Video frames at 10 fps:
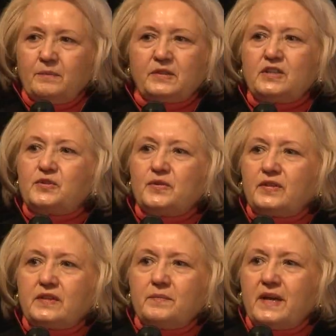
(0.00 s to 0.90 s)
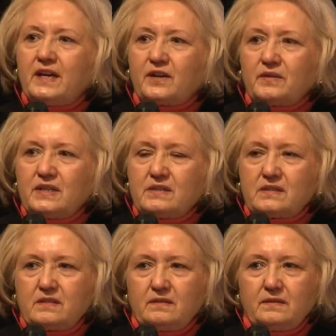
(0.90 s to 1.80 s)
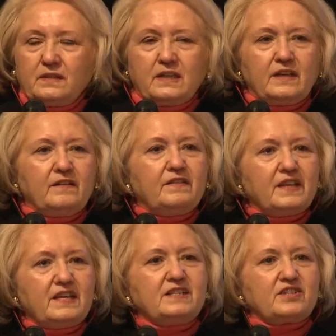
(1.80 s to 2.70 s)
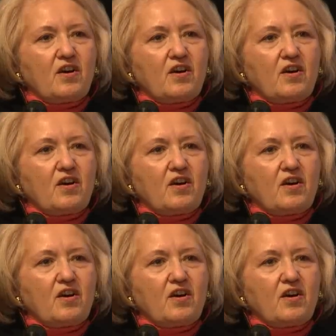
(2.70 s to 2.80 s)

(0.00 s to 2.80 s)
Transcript: But the truth of the matter is, these